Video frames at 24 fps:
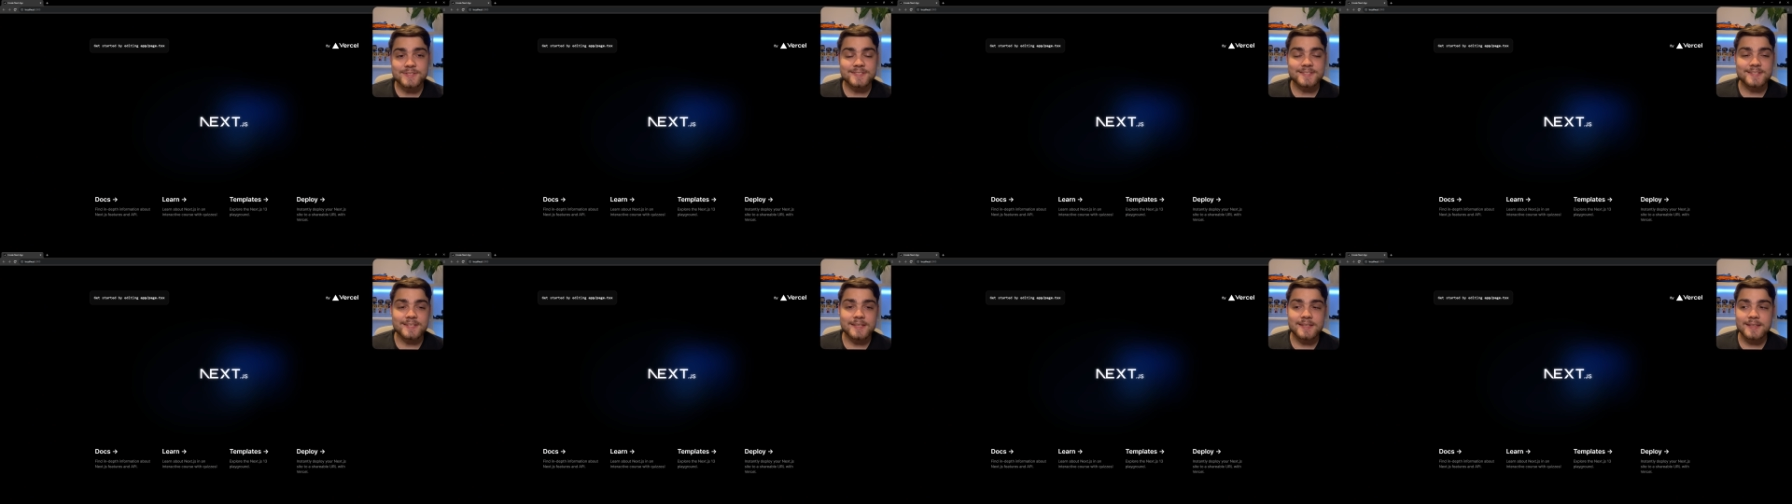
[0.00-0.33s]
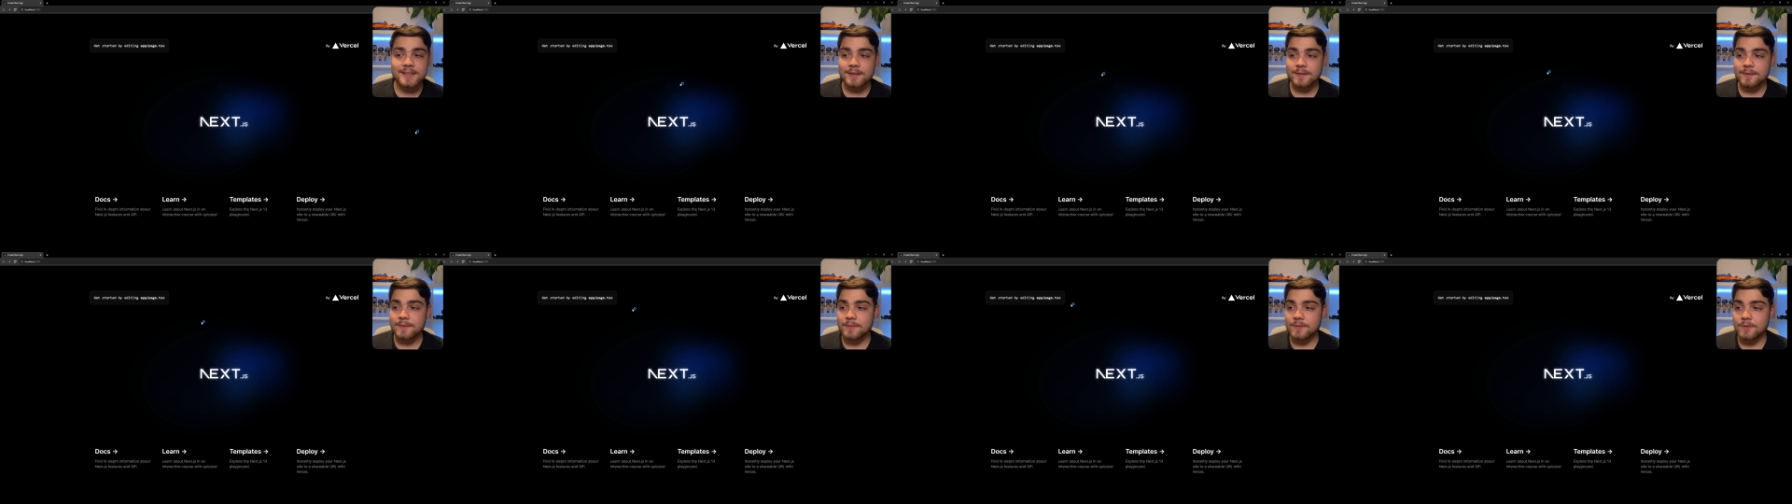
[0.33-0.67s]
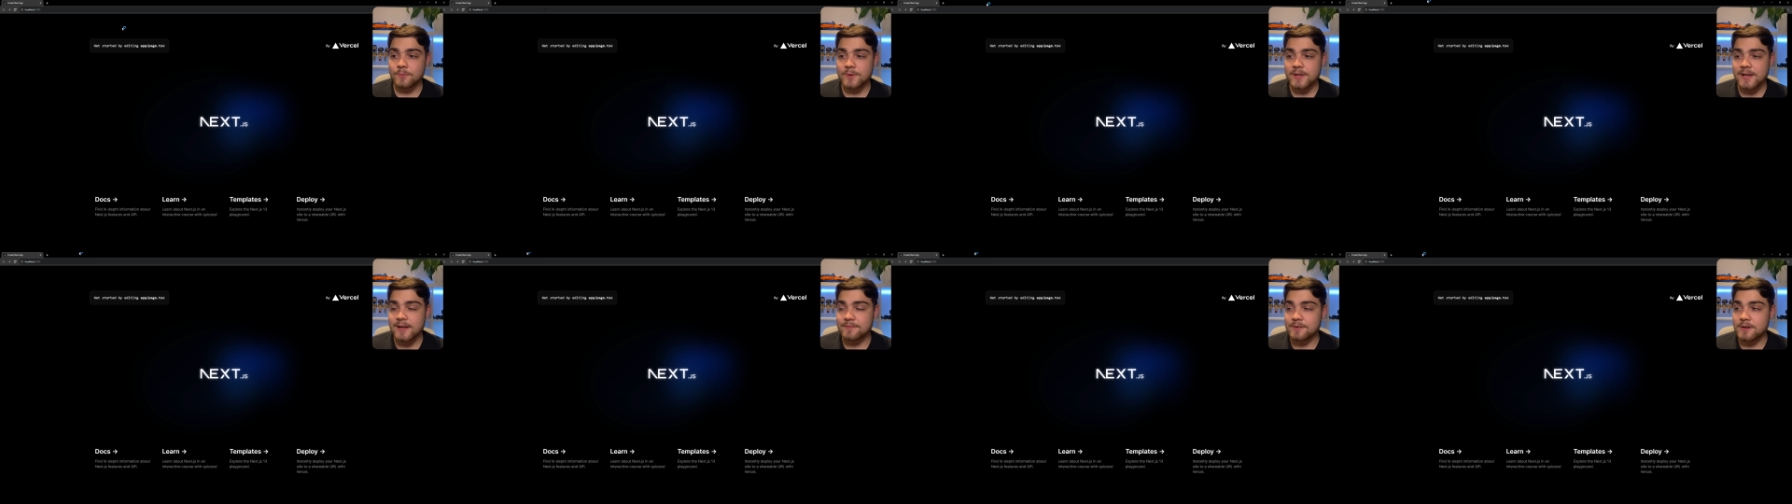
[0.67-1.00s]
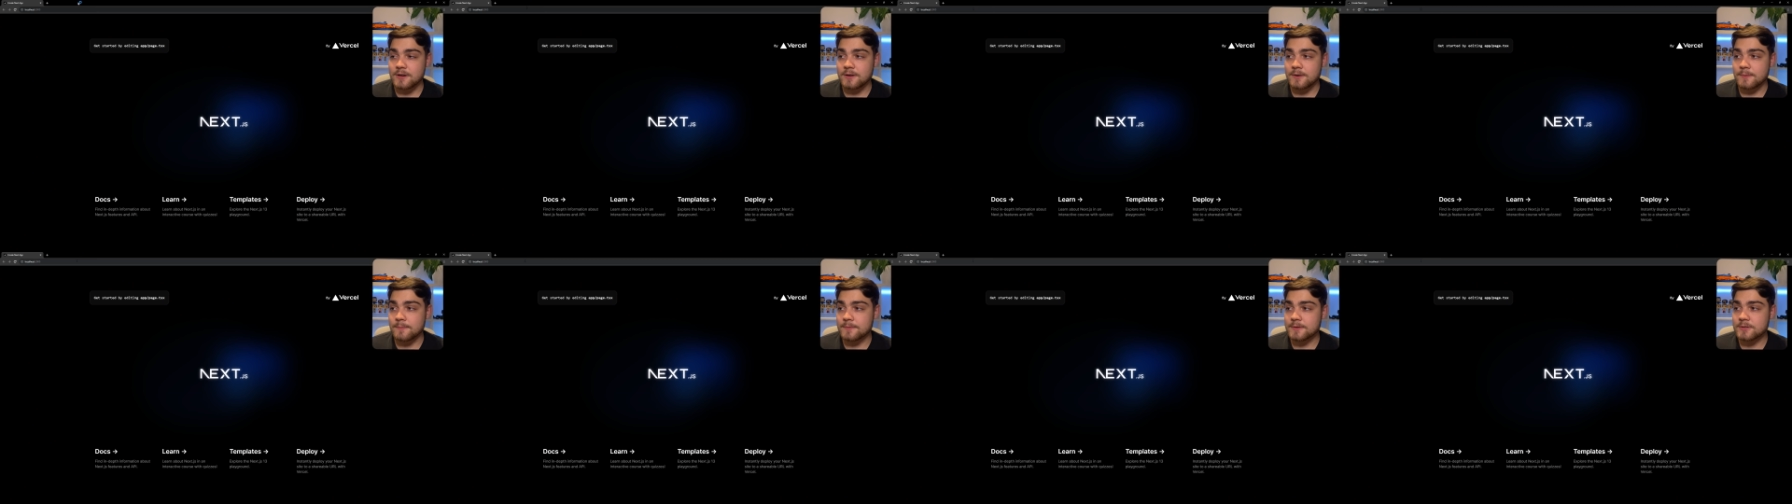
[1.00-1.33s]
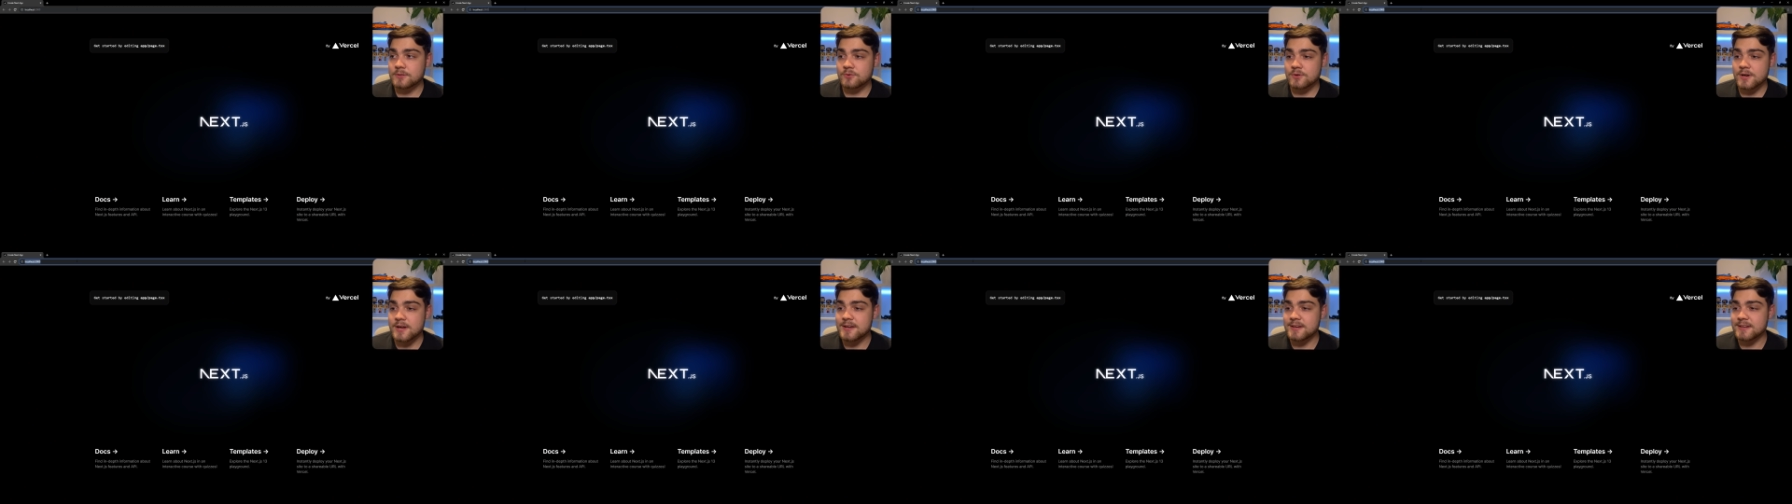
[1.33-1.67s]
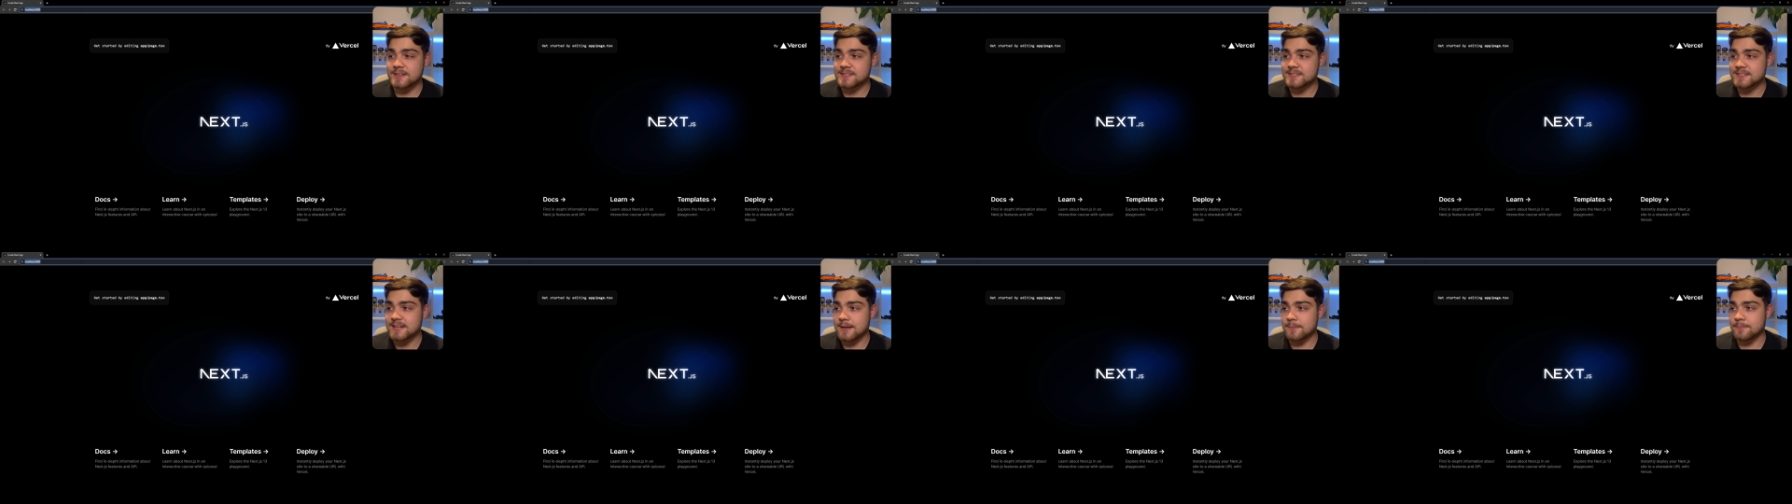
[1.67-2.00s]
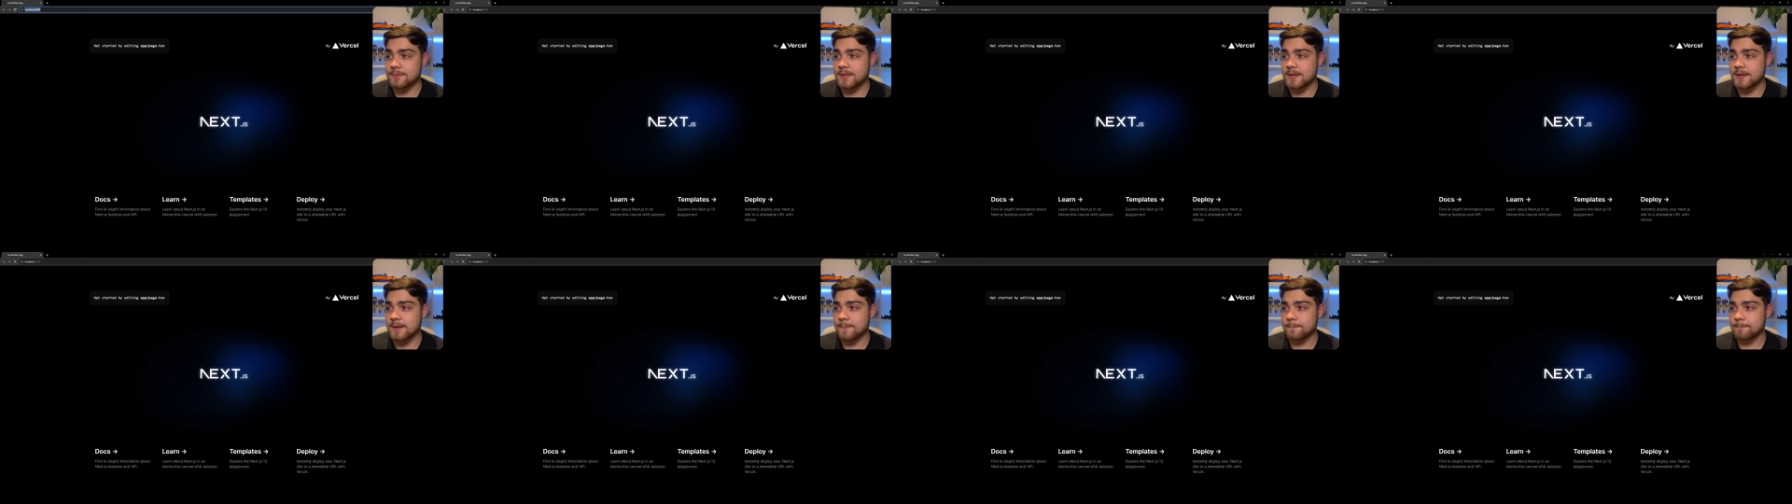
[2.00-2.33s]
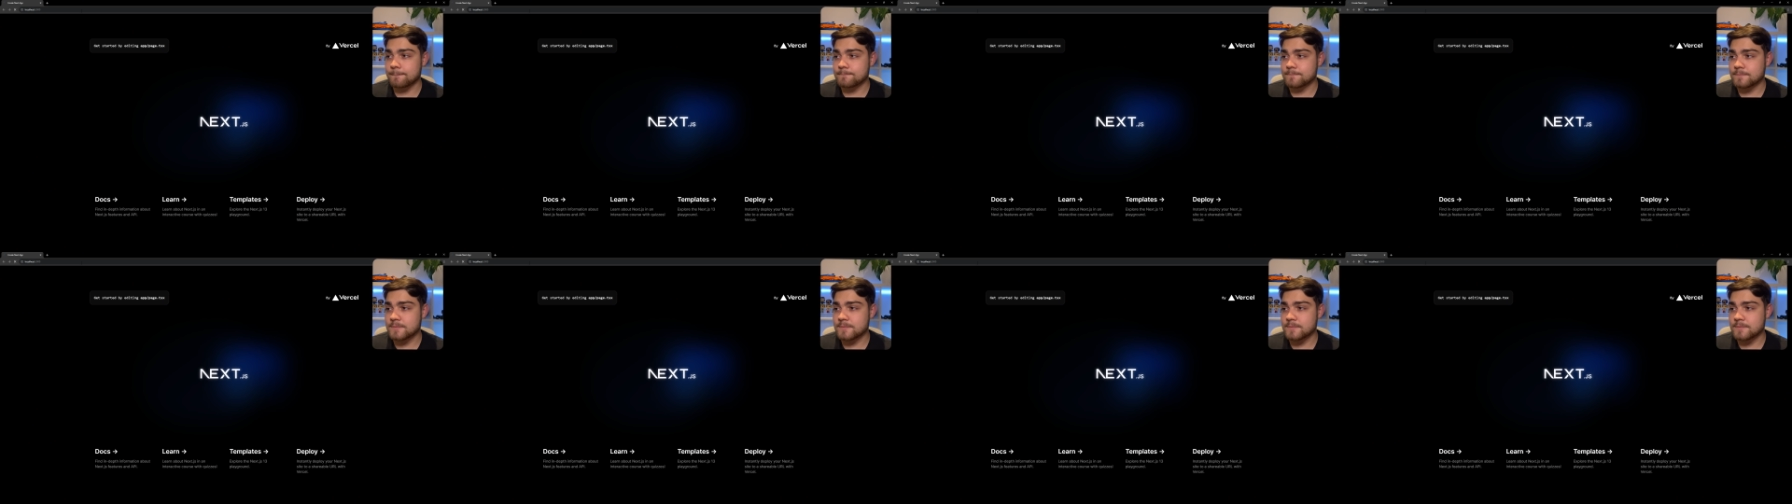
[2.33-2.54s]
see that we have our create next app there.